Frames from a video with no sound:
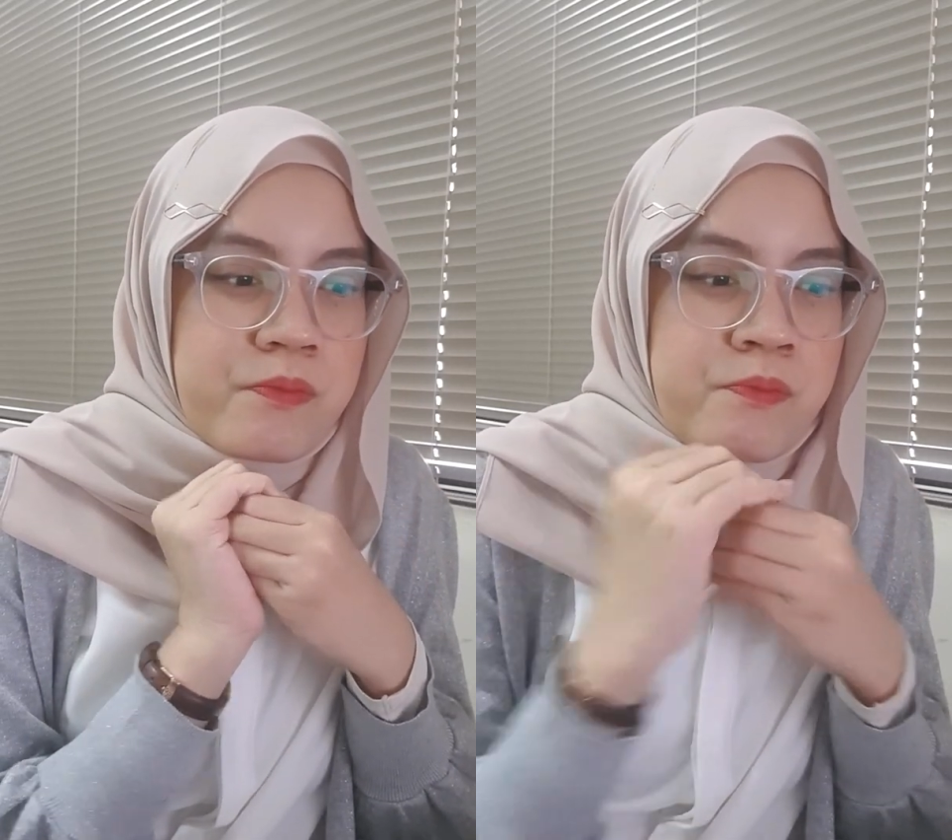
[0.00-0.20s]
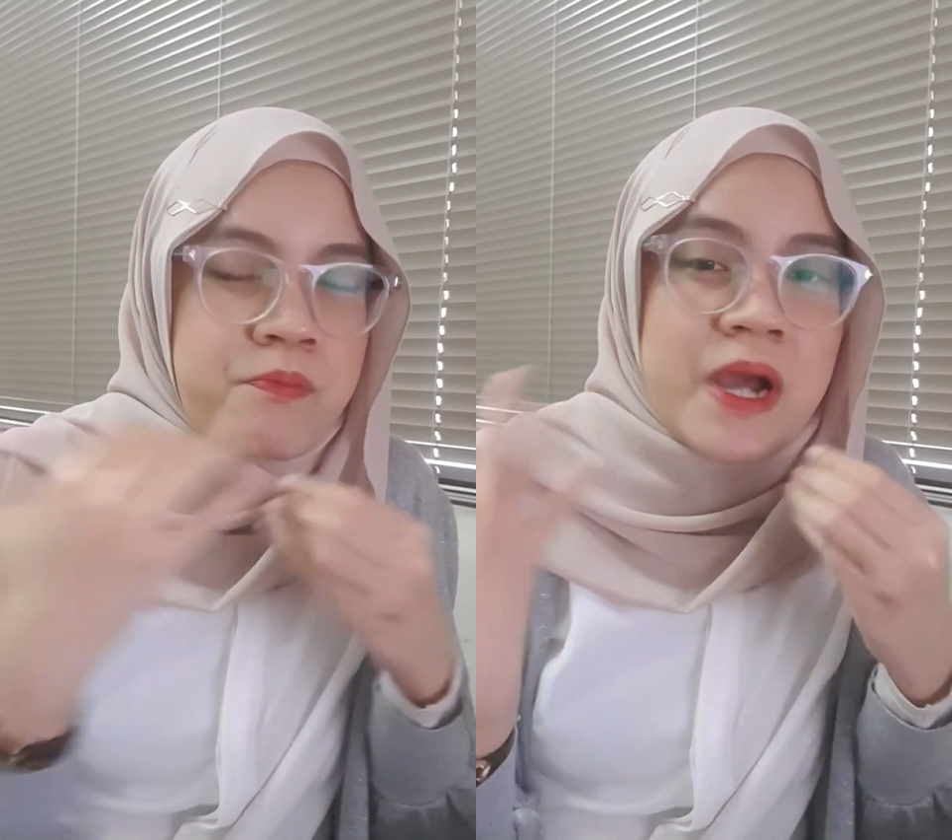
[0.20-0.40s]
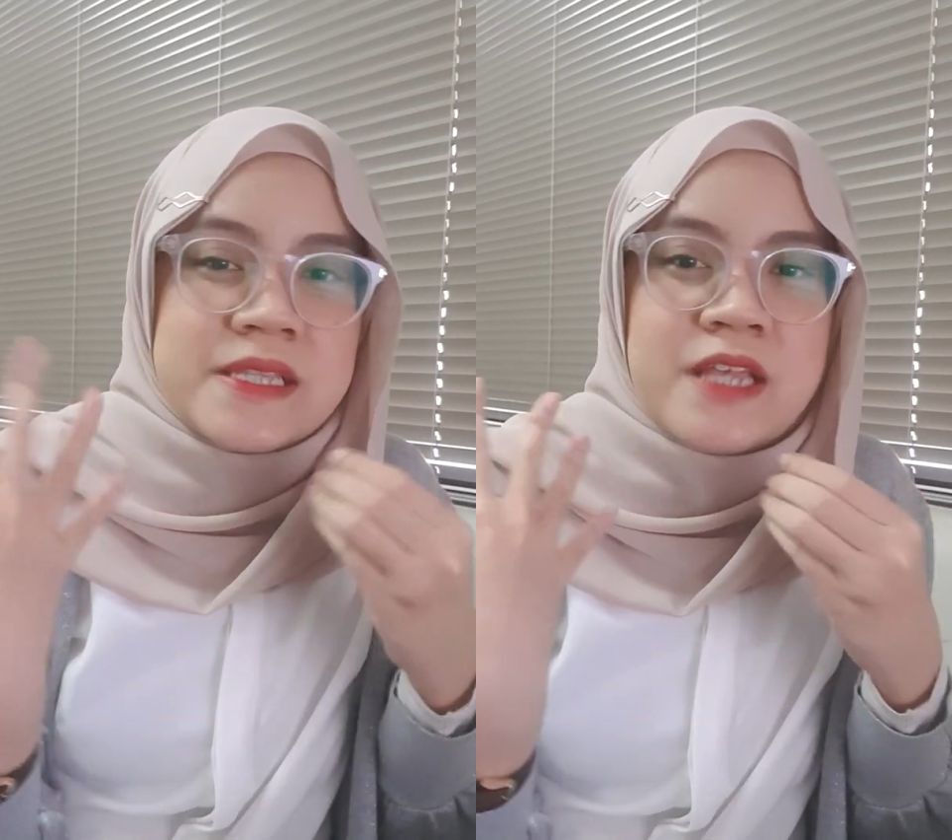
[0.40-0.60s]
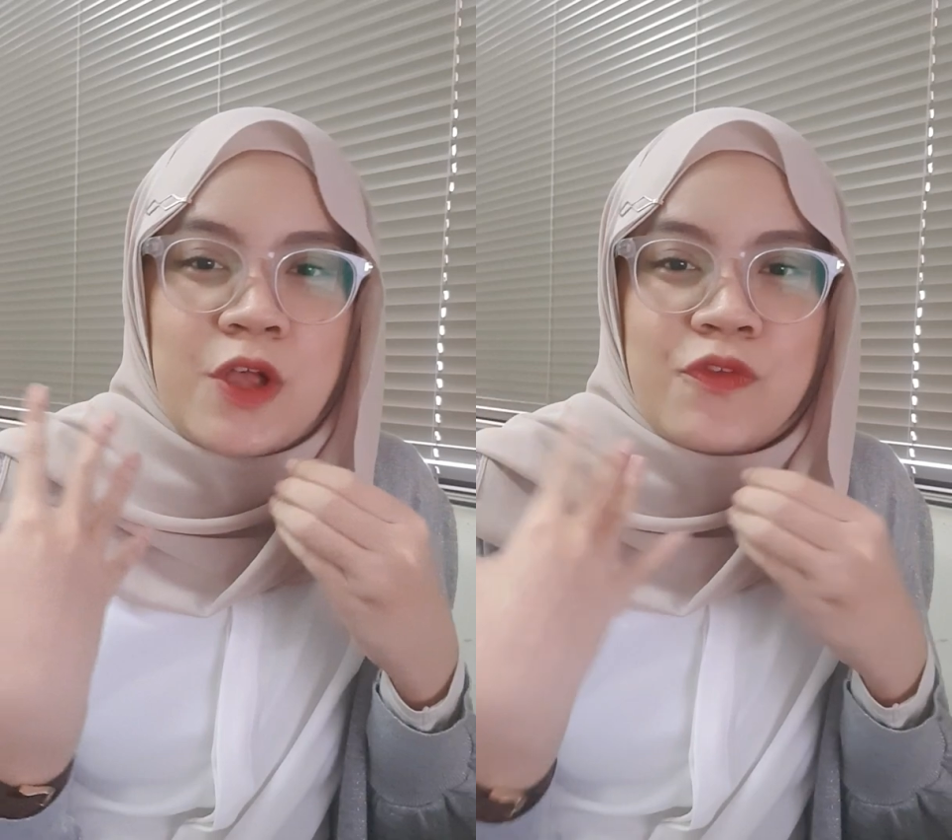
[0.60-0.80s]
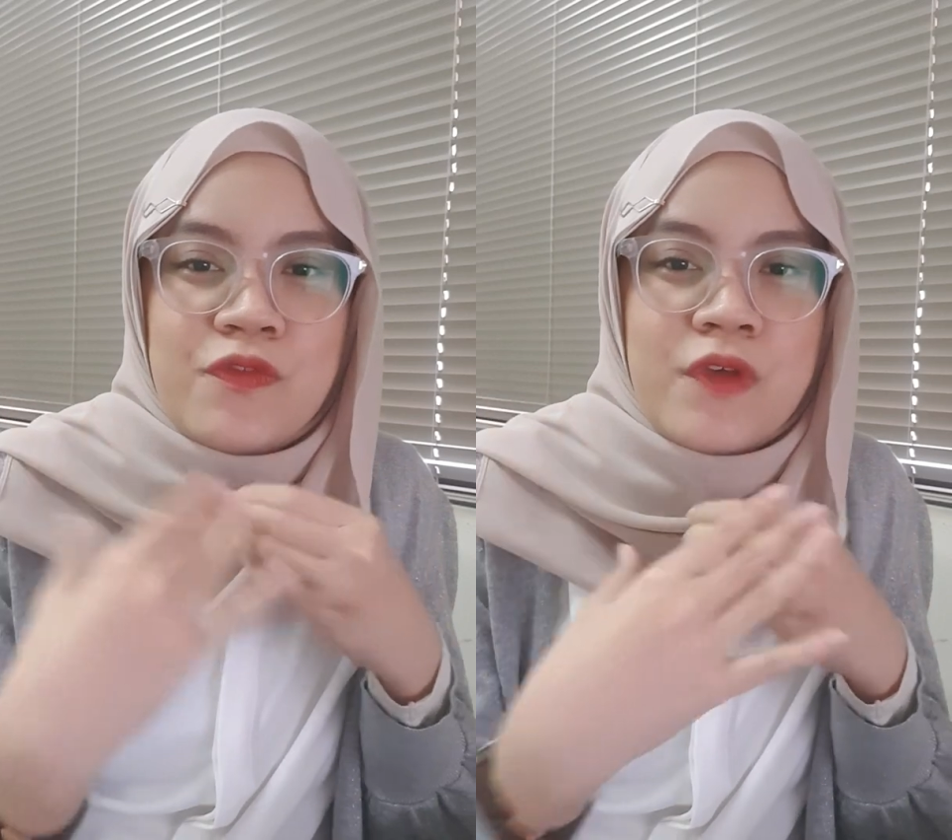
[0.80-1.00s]

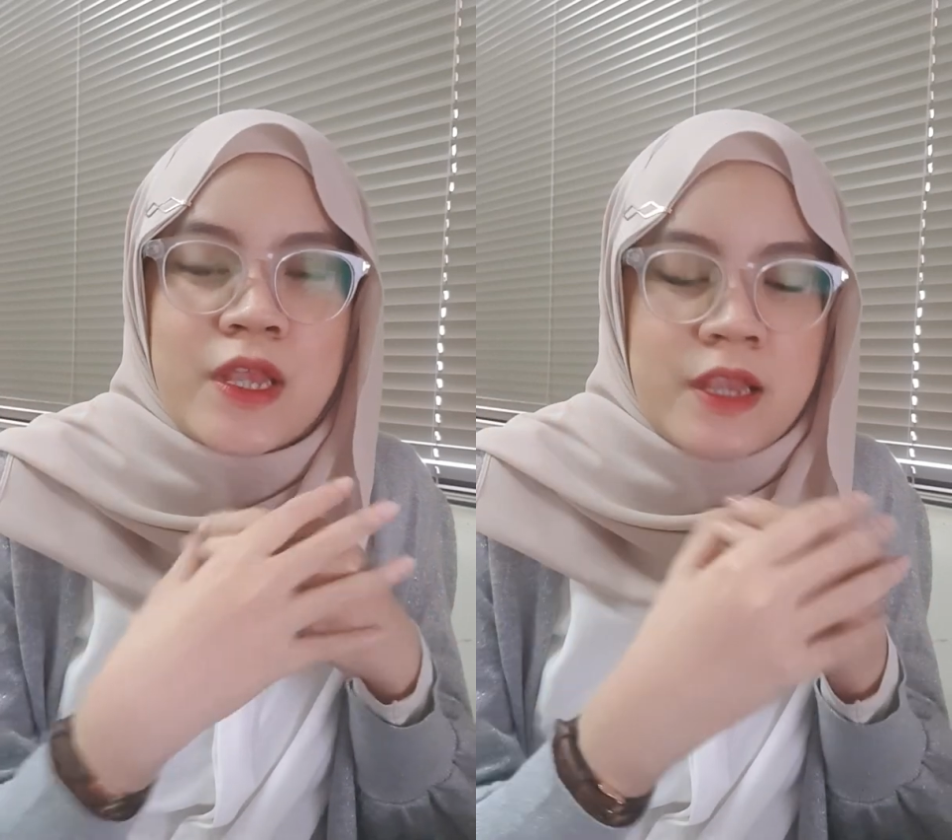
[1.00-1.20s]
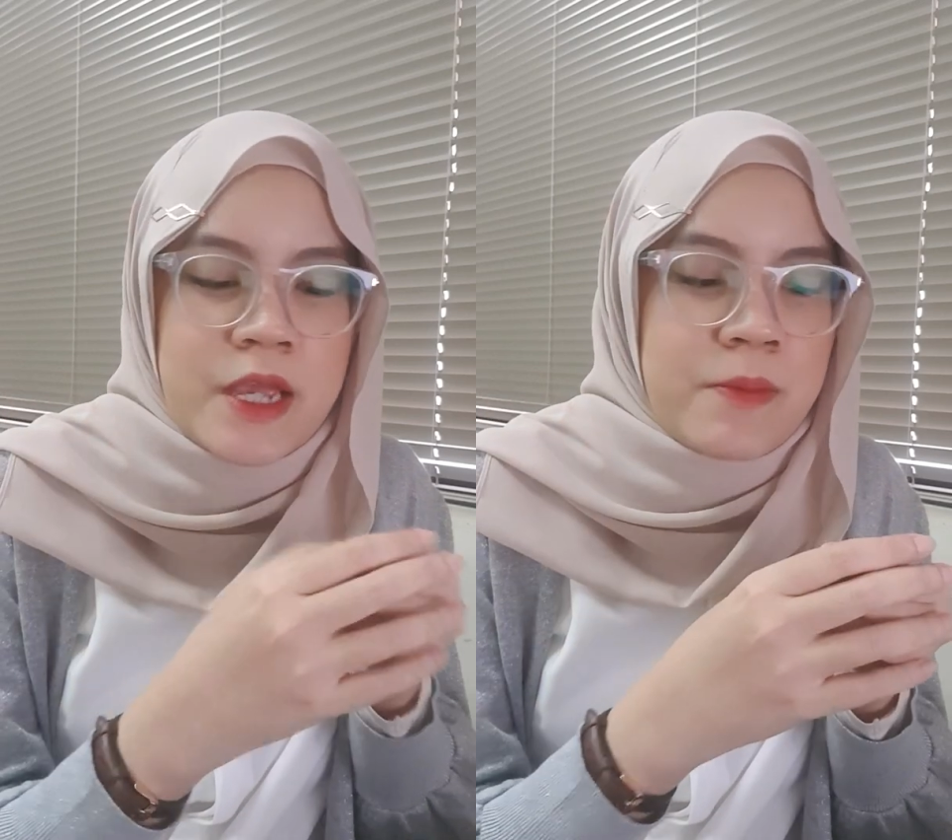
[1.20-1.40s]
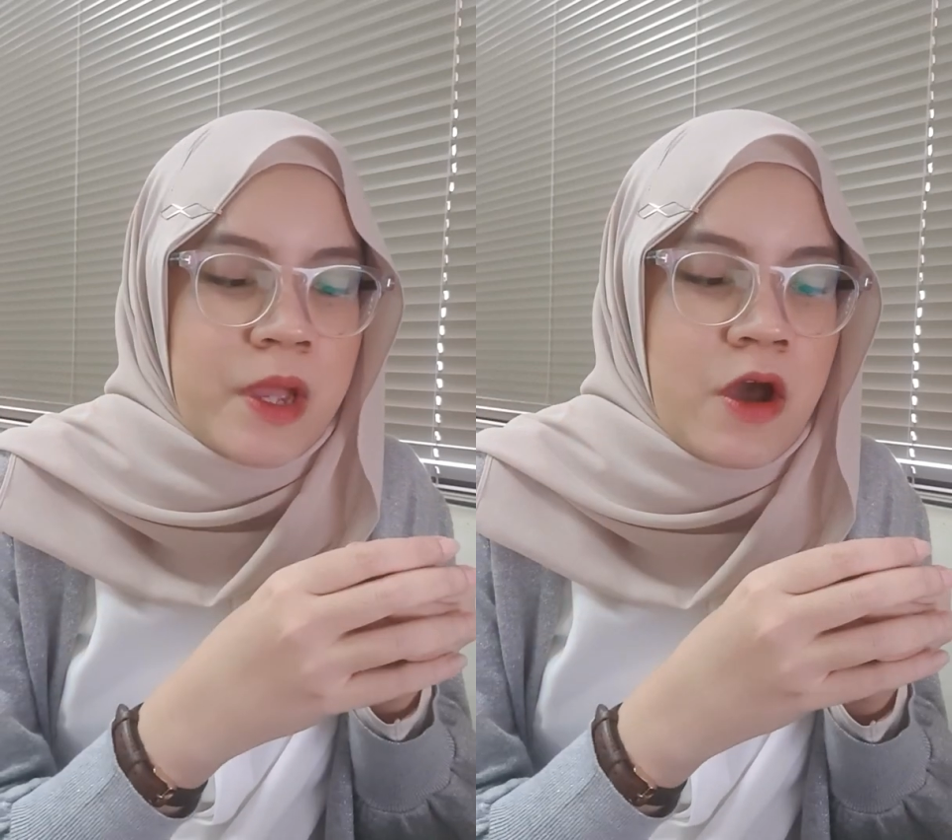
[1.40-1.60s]
myself and like my